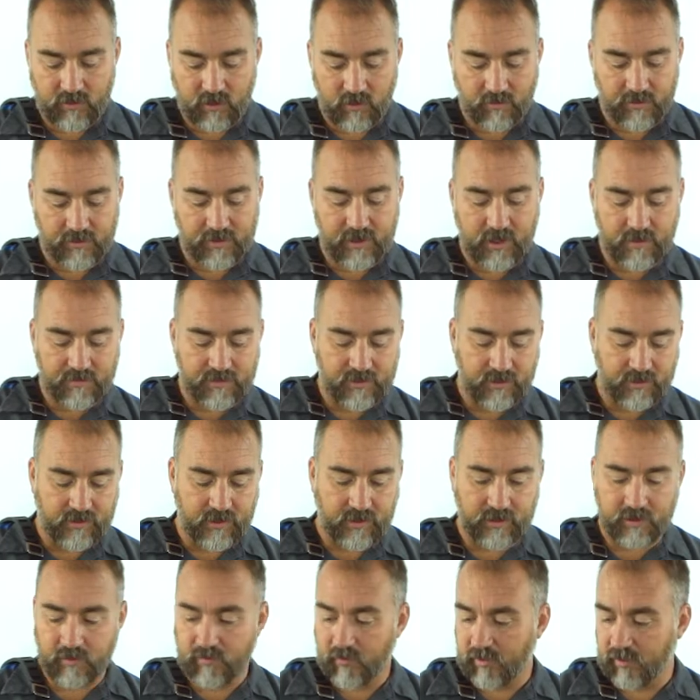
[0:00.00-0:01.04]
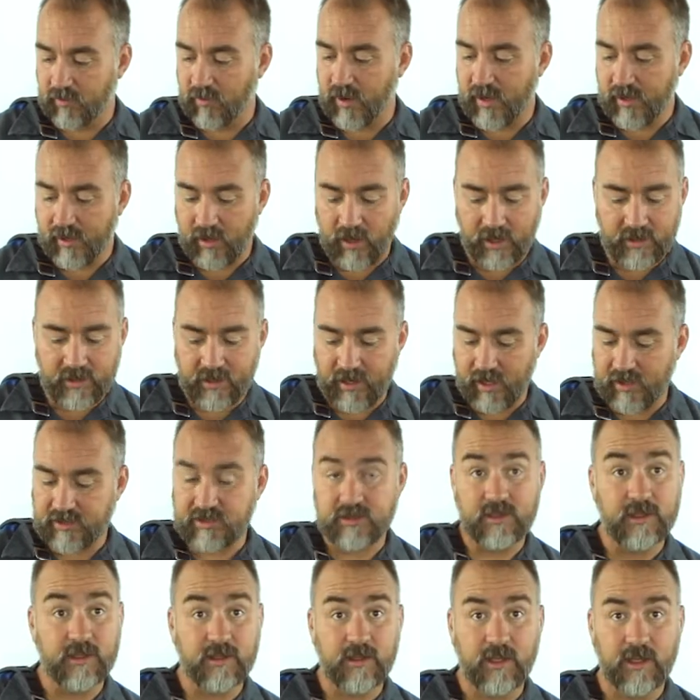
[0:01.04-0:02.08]
opened up and you're thinking, well, great, I could
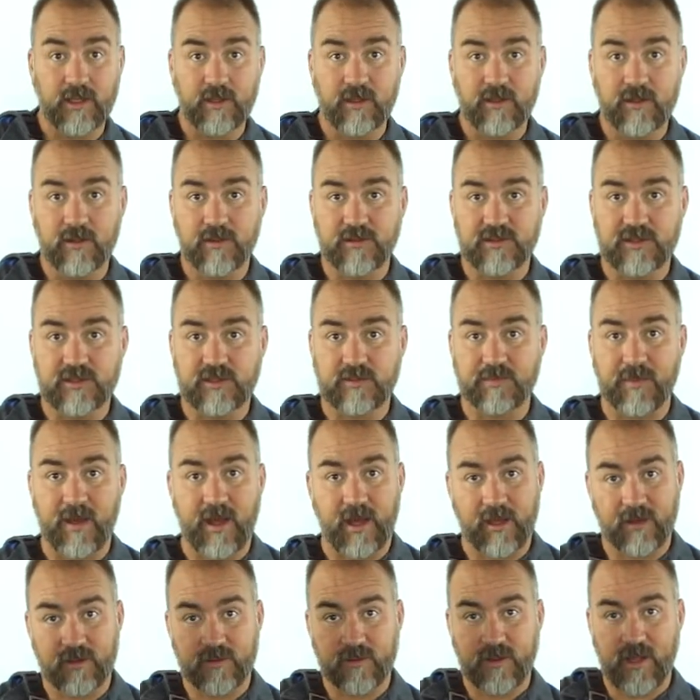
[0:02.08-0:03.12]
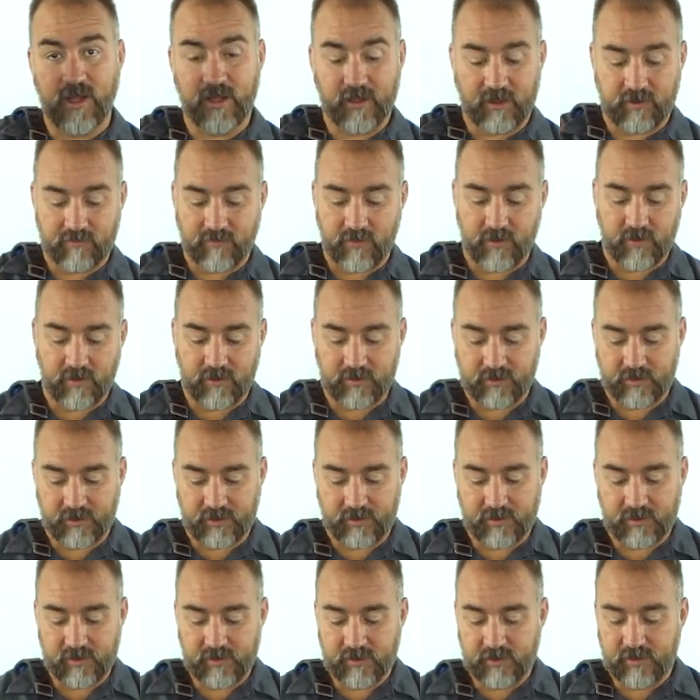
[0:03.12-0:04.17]
actually use this bag hanging
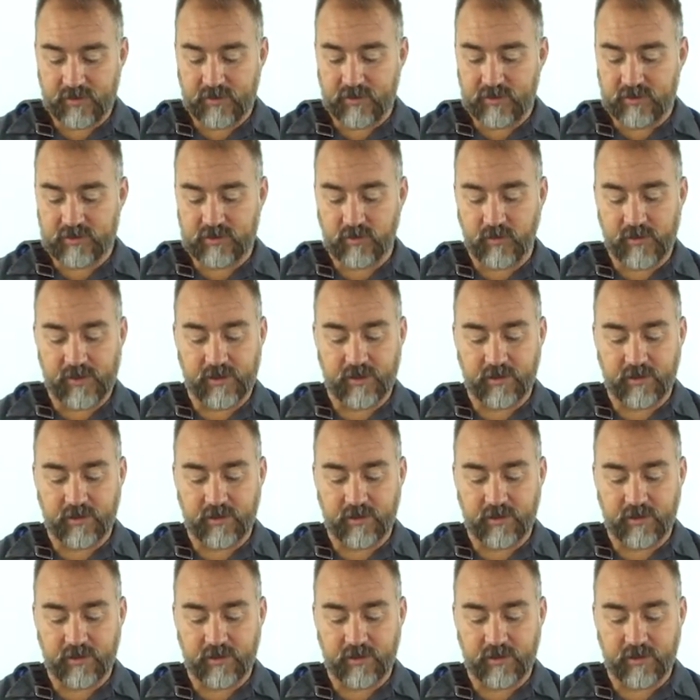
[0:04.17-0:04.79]
vertically. So we